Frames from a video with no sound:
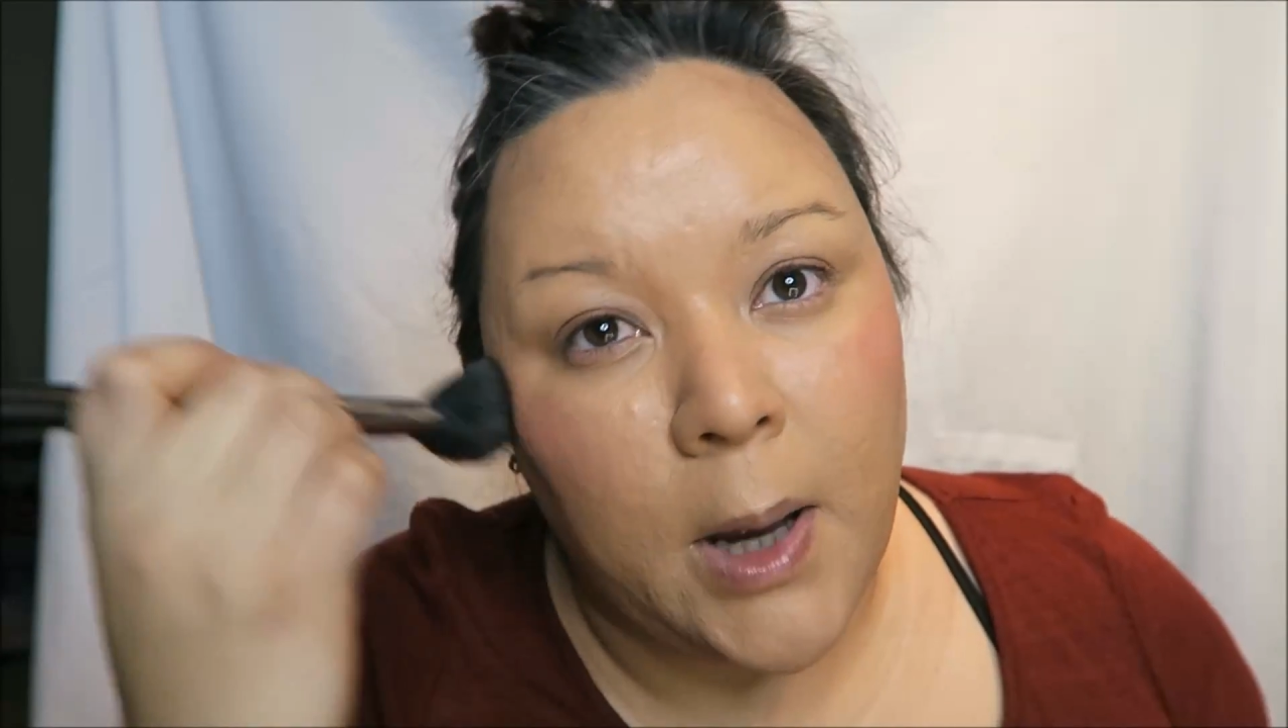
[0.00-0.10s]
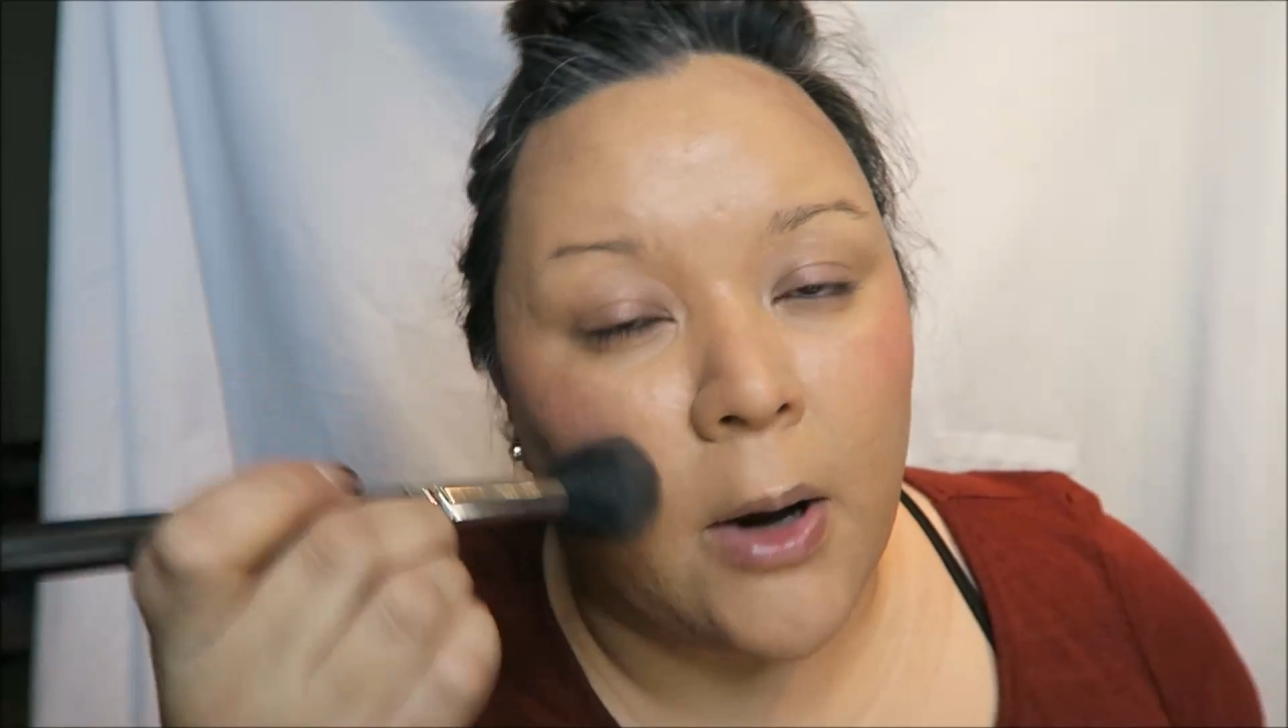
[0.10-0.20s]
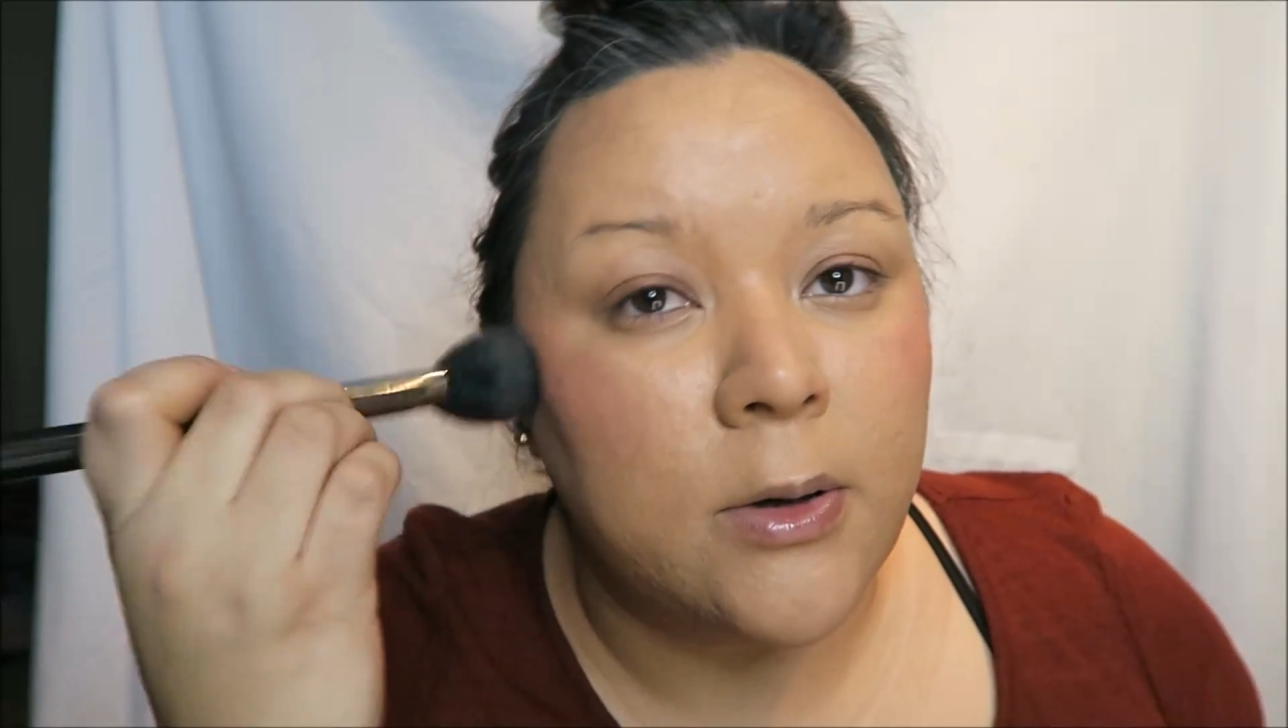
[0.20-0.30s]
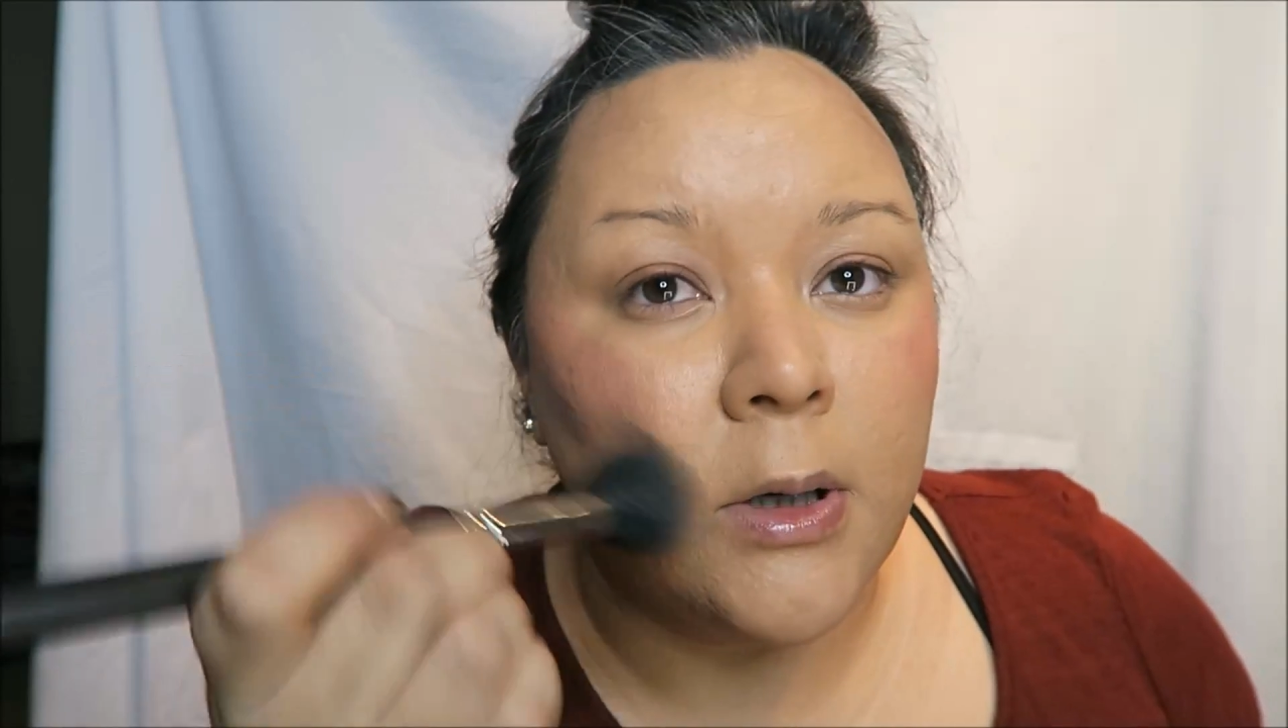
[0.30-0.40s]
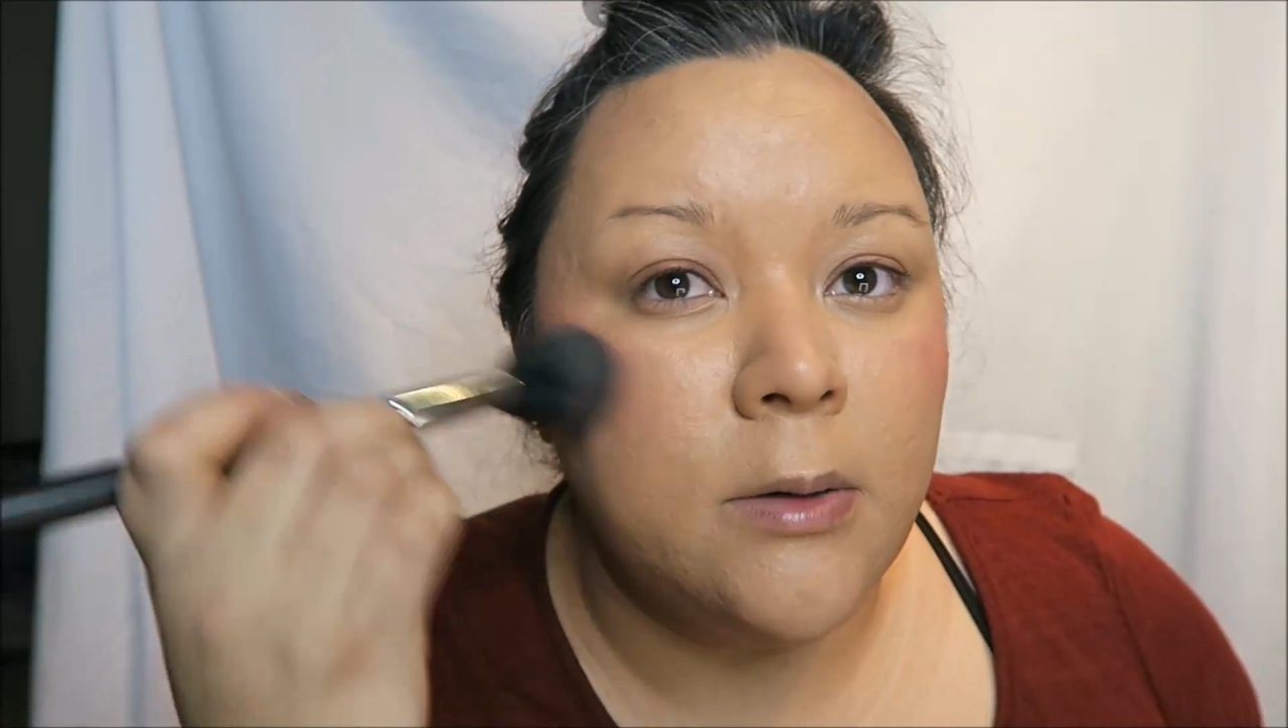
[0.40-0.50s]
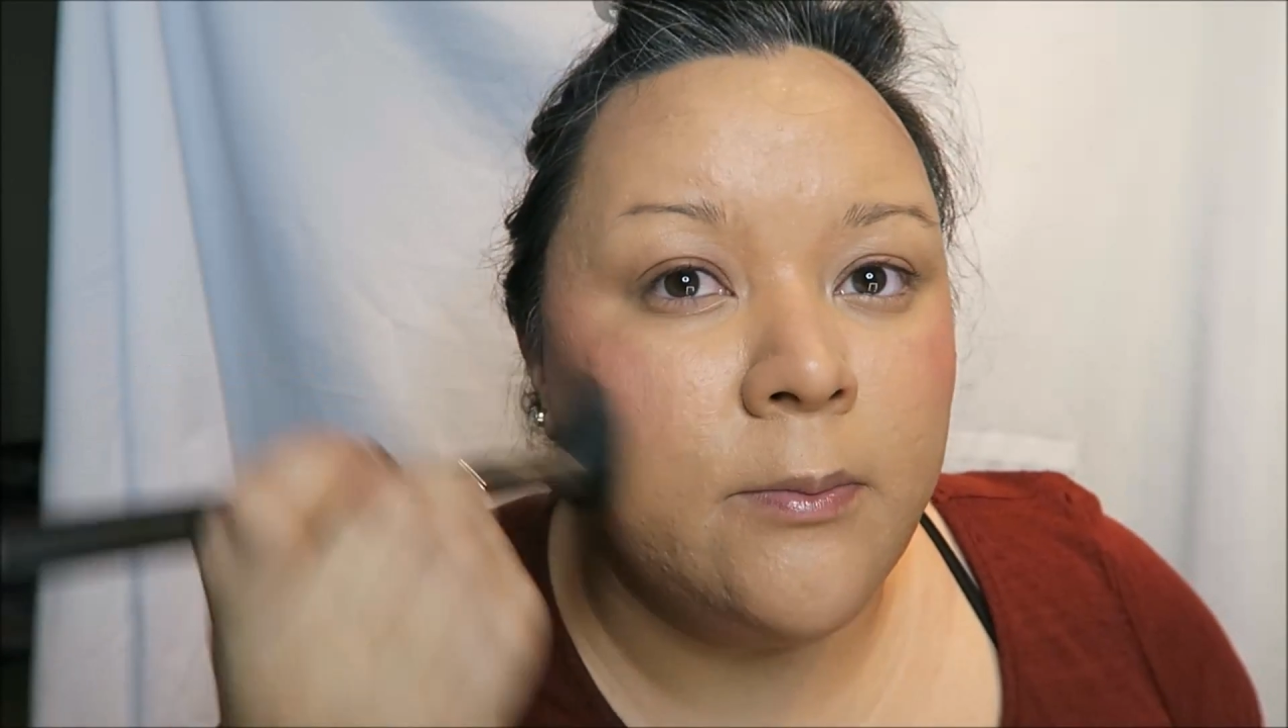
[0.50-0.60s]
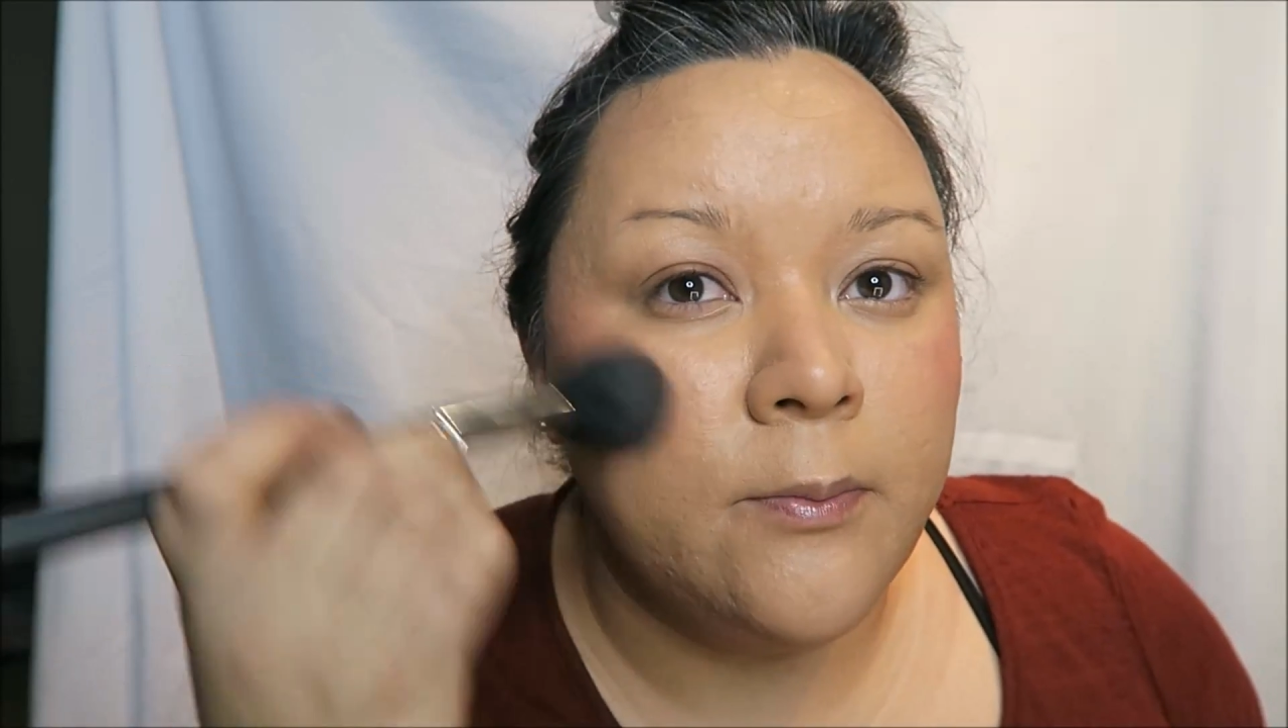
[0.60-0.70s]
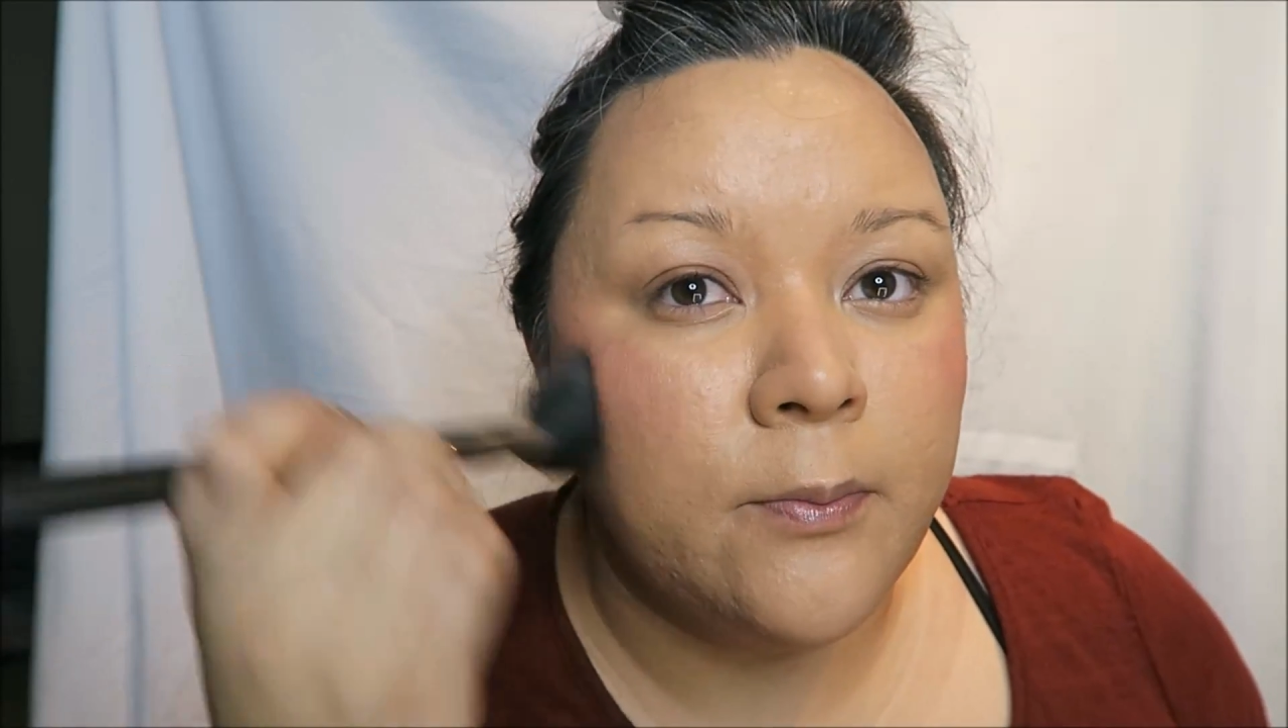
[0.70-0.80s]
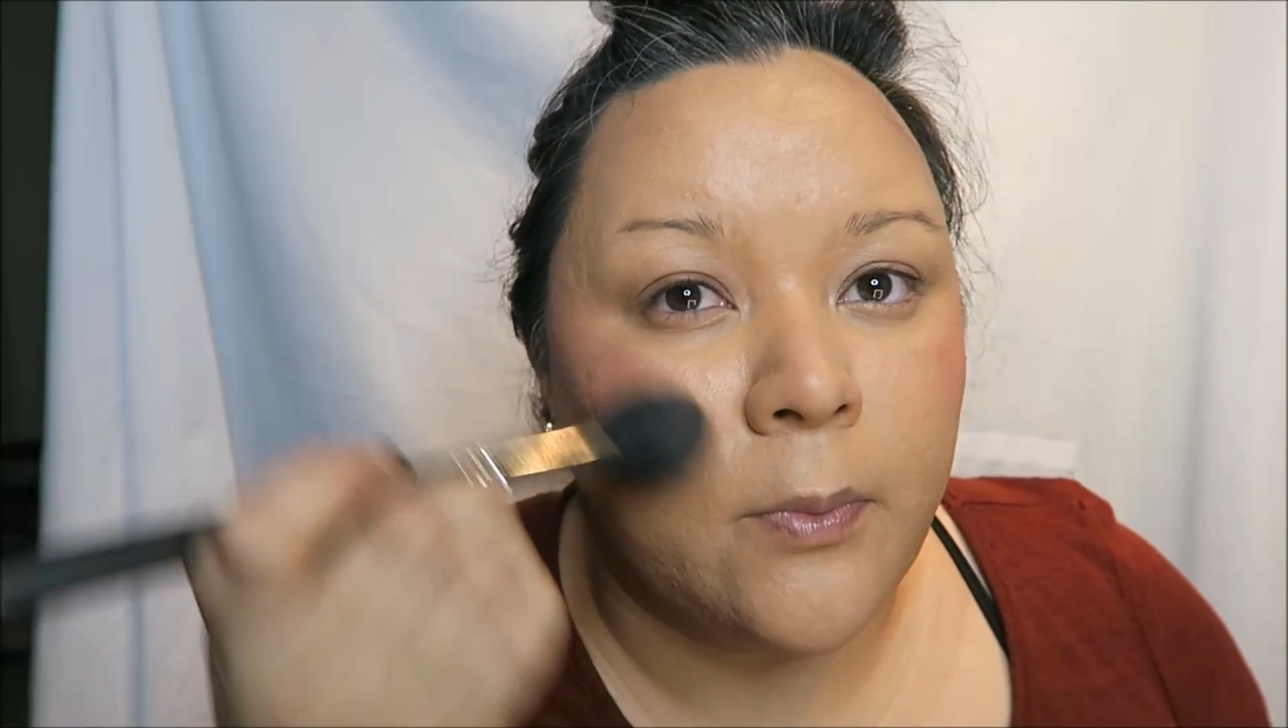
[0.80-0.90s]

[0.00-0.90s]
powder on.